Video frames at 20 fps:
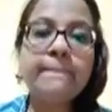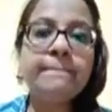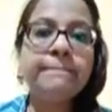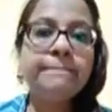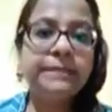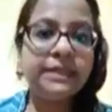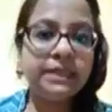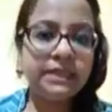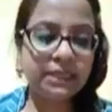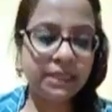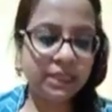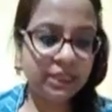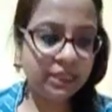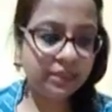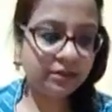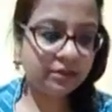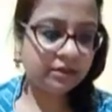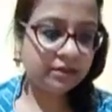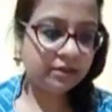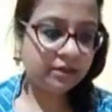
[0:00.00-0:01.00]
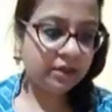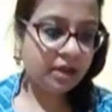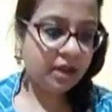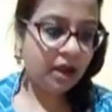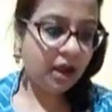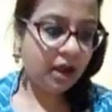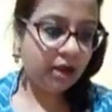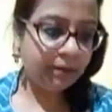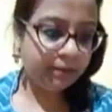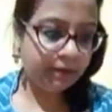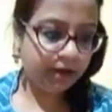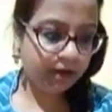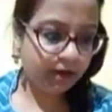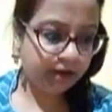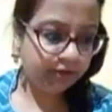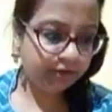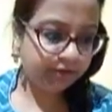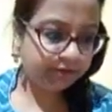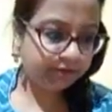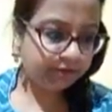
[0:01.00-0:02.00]
beneath,
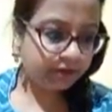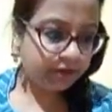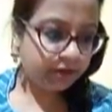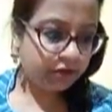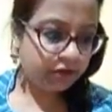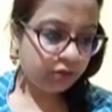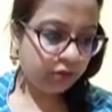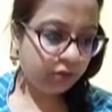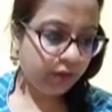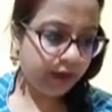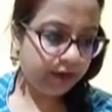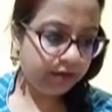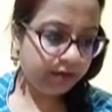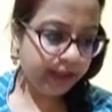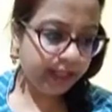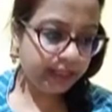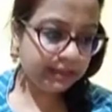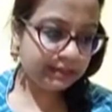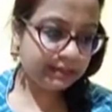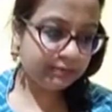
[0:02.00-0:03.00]
above, where else?